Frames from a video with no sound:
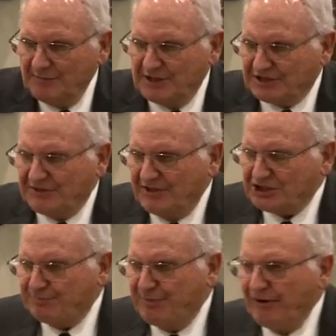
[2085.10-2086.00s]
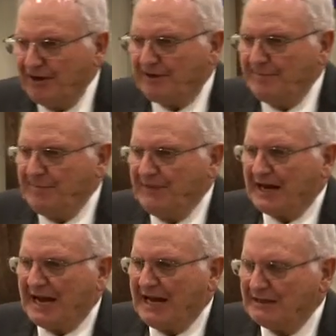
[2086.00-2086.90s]
the, the spirit
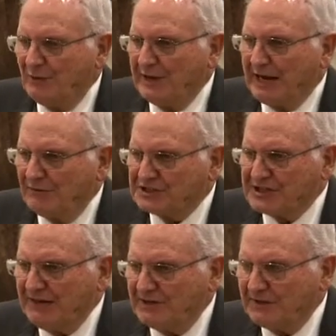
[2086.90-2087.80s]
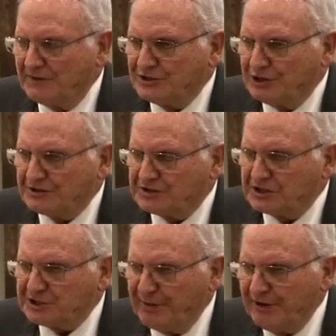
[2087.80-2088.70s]
that I, when I was saved into the church,
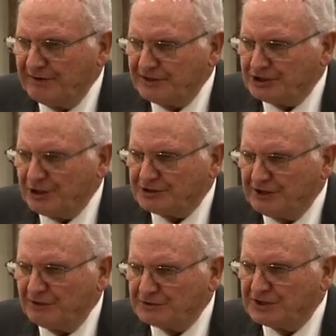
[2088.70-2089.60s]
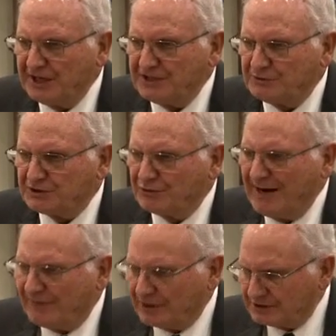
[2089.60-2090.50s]
the spirit in the church in those days was
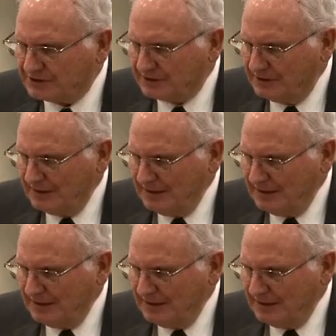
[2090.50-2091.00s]
reverence.